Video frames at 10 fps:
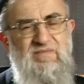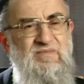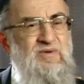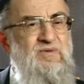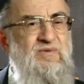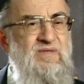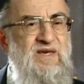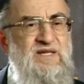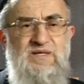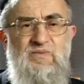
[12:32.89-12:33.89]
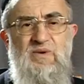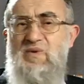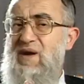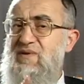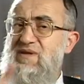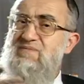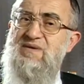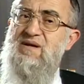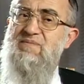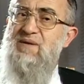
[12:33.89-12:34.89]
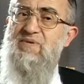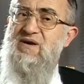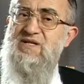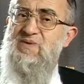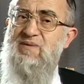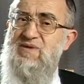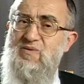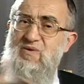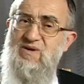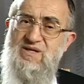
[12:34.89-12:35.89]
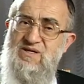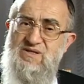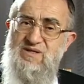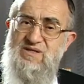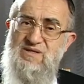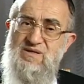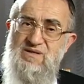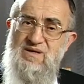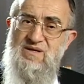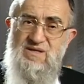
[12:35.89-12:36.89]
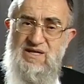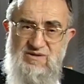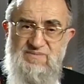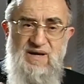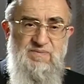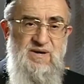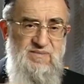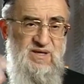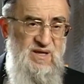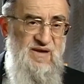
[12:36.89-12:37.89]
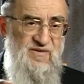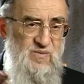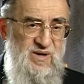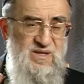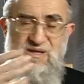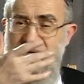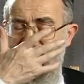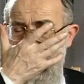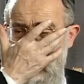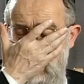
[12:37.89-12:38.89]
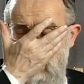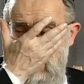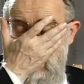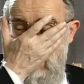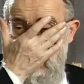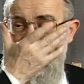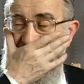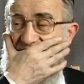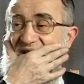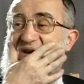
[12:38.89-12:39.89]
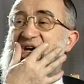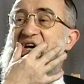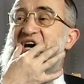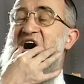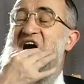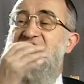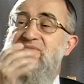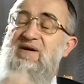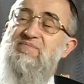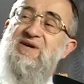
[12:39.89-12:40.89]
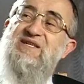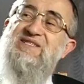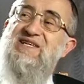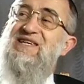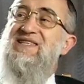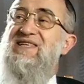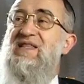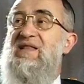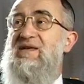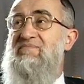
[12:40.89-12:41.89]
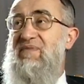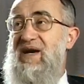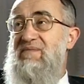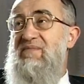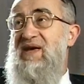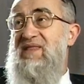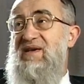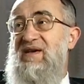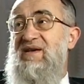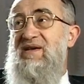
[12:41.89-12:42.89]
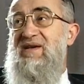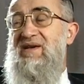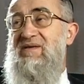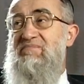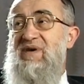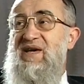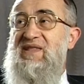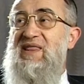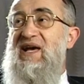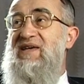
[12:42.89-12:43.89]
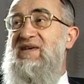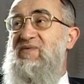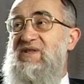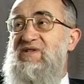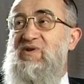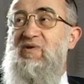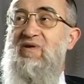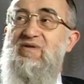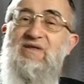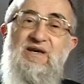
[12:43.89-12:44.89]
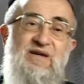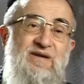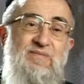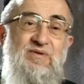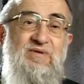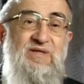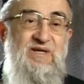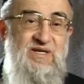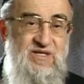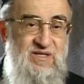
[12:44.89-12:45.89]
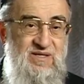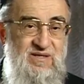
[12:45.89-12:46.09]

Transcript: to do things that we were able, my parents were able to walk in the streets. Not just my parents, I mean everyone. They allowed it in the beginning. I remember distinctly that my mother made like what is called today a community kitchen